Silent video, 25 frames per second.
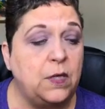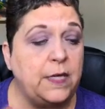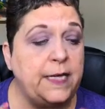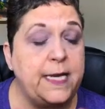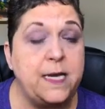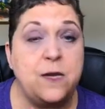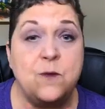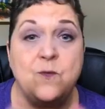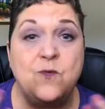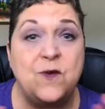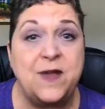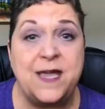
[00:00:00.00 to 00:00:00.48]

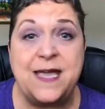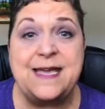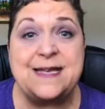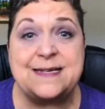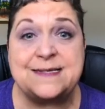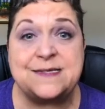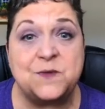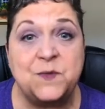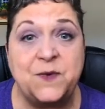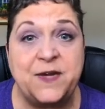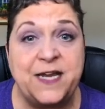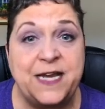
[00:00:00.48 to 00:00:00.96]
any
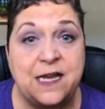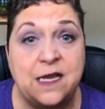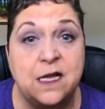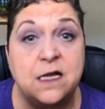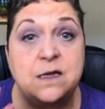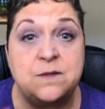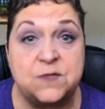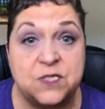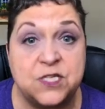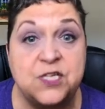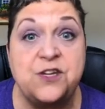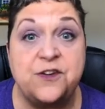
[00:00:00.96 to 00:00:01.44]
risk when it
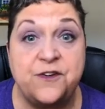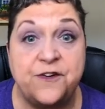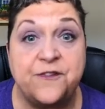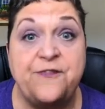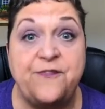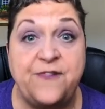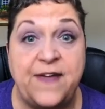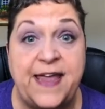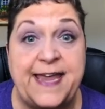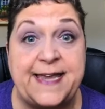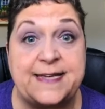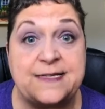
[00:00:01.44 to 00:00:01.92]
comes to your
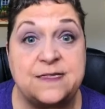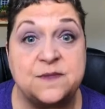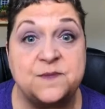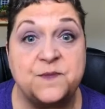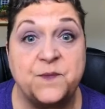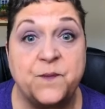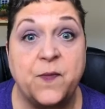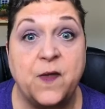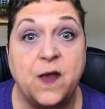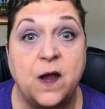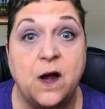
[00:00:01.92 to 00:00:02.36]
face.